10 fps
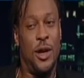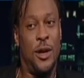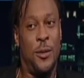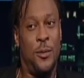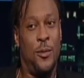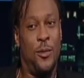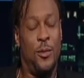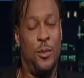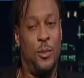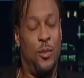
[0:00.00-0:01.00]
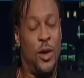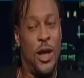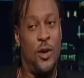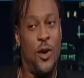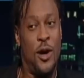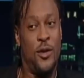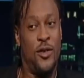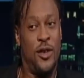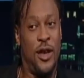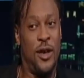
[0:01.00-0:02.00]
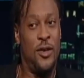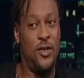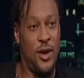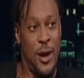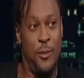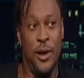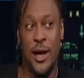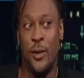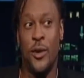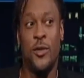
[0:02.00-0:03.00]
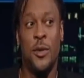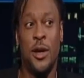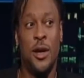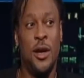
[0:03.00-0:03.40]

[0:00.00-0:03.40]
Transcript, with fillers: um, when I go out on the stage, I bring that with me.